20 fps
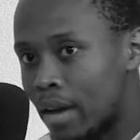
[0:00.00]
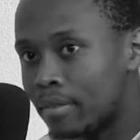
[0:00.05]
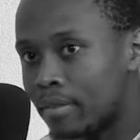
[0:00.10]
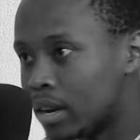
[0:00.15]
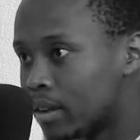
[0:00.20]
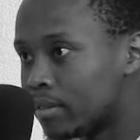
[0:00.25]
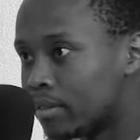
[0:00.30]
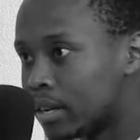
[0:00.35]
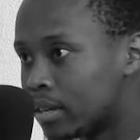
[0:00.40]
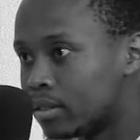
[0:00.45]

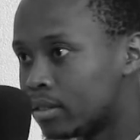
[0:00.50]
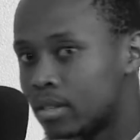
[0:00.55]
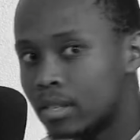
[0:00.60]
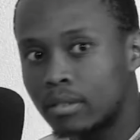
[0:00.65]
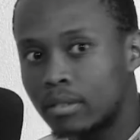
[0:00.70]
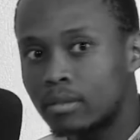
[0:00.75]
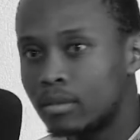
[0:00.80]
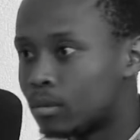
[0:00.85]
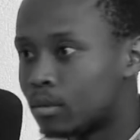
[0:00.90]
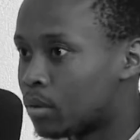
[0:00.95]
We
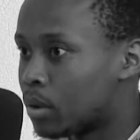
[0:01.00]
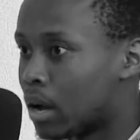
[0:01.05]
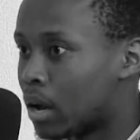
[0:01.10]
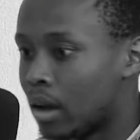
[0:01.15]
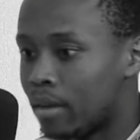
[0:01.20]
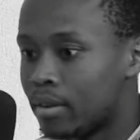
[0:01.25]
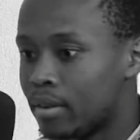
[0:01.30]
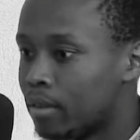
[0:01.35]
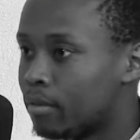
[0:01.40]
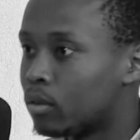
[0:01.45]

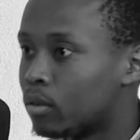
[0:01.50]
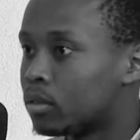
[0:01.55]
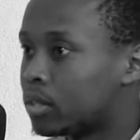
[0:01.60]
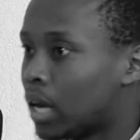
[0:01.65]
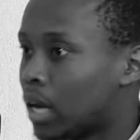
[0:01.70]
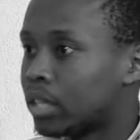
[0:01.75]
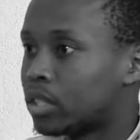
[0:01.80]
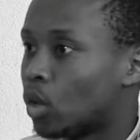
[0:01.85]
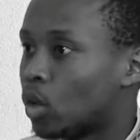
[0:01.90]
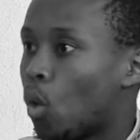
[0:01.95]
haven't even
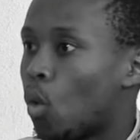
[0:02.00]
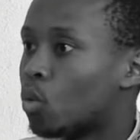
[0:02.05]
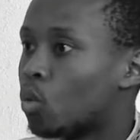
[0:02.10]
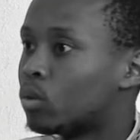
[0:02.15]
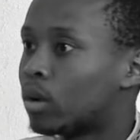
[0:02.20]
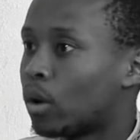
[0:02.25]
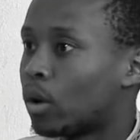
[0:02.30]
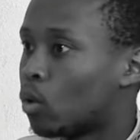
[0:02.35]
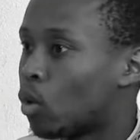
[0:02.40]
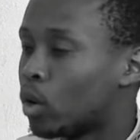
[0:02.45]
touched the whole
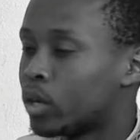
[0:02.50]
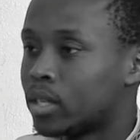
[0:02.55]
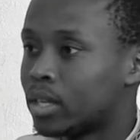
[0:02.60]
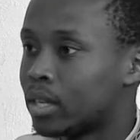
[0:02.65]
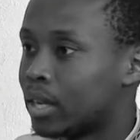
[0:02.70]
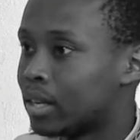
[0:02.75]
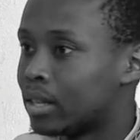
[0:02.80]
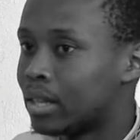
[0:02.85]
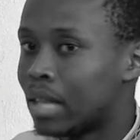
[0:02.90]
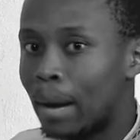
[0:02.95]
continent.